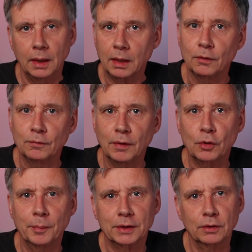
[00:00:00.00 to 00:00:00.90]
Hello,
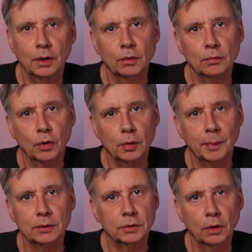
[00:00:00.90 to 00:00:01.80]
welcome back to Going
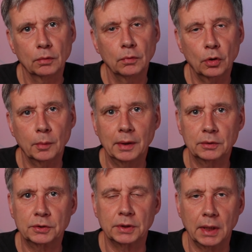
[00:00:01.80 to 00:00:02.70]
Walkabout. Going
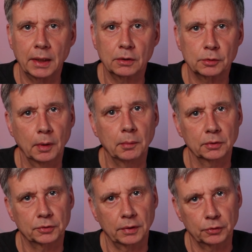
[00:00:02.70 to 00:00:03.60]
Walkabout is an iOS
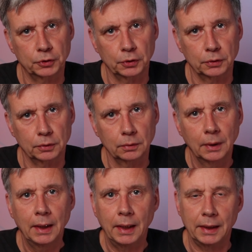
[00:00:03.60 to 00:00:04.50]
mobile travel journal,
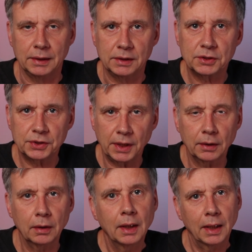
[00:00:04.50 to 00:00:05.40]
and in this
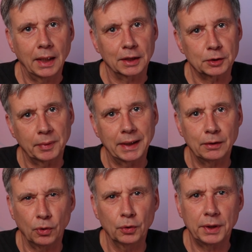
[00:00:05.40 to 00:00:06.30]
channel I
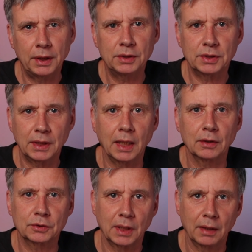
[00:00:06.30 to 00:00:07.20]
explain all the ins and
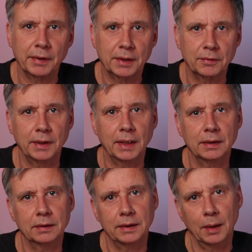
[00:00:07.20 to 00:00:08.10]
outs how I
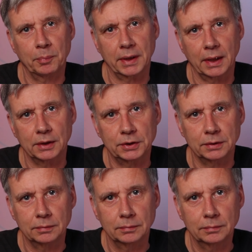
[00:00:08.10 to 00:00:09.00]
created the application.